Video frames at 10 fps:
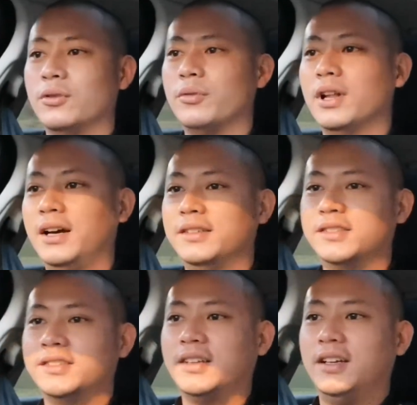
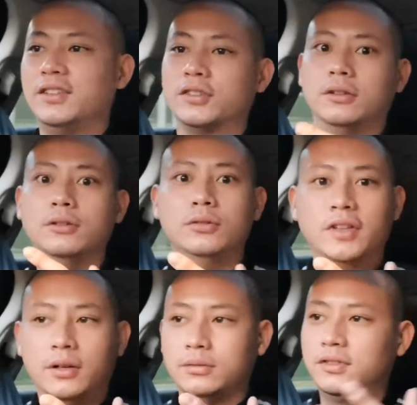realizes that he's going to lose
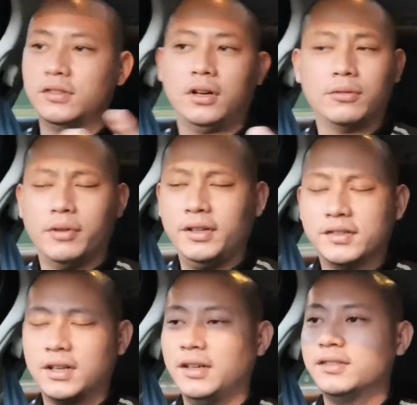out. It's not a race,
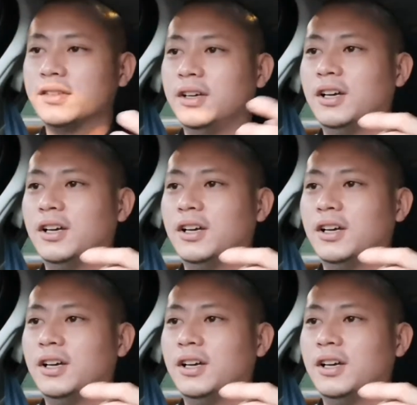guys.